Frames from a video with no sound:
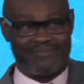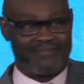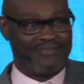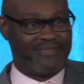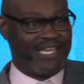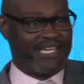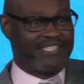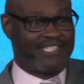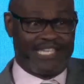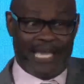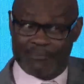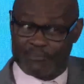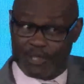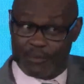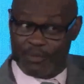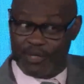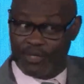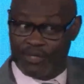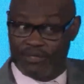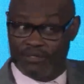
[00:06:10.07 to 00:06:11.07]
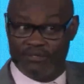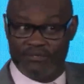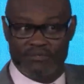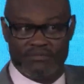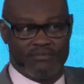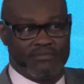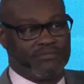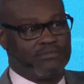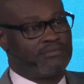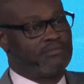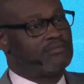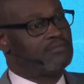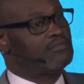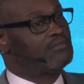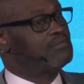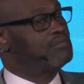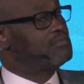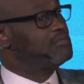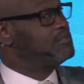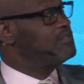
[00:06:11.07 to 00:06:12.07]
acceptable,
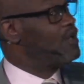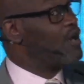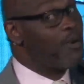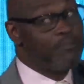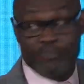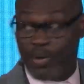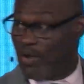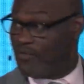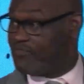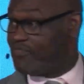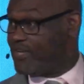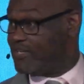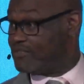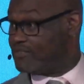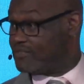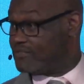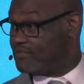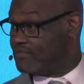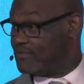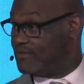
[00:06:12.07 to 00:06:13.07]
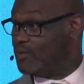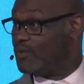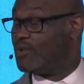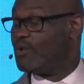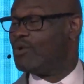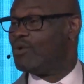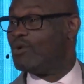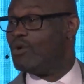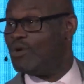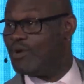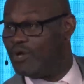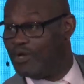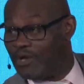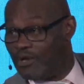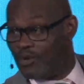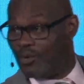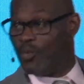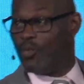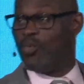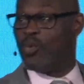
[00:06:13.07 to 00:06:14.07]
or perfect.
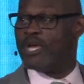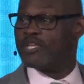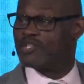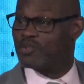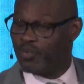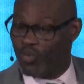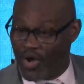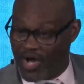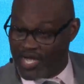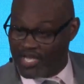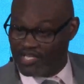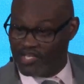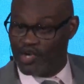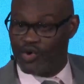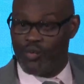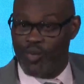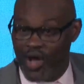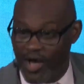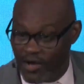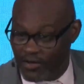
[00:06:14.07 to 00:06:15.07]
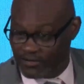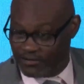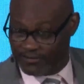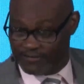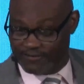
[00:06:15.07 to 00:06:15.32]
Which one you want?